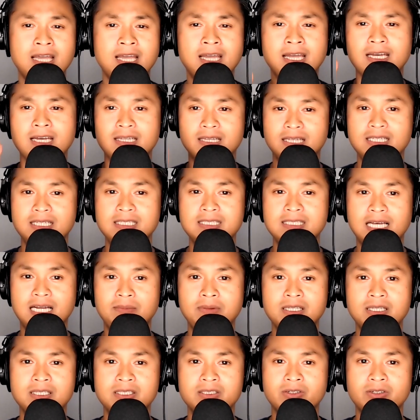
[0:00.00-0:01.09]
These elements
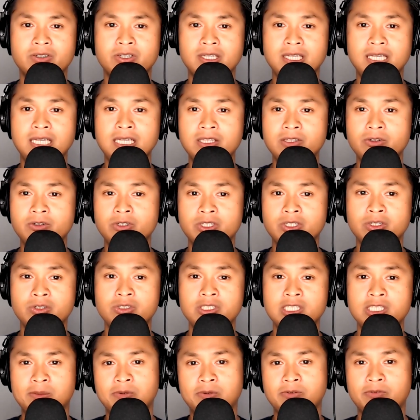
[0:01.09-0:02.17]
are either used to
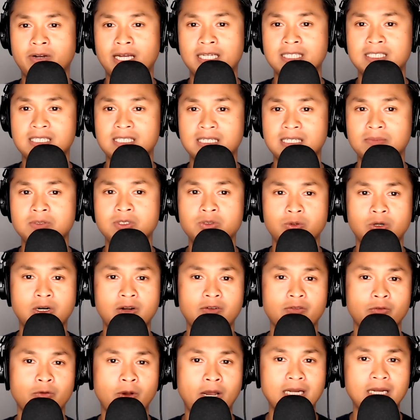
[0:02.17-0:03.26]
provide some sort of
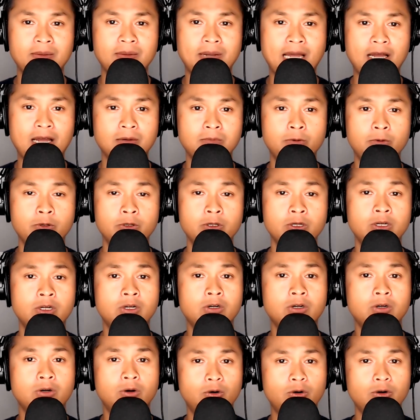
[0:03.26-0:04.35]
random output
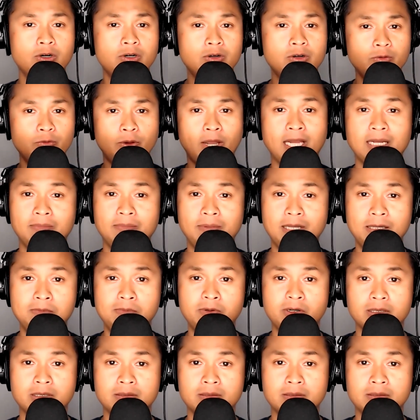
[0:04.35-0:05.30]
or random input.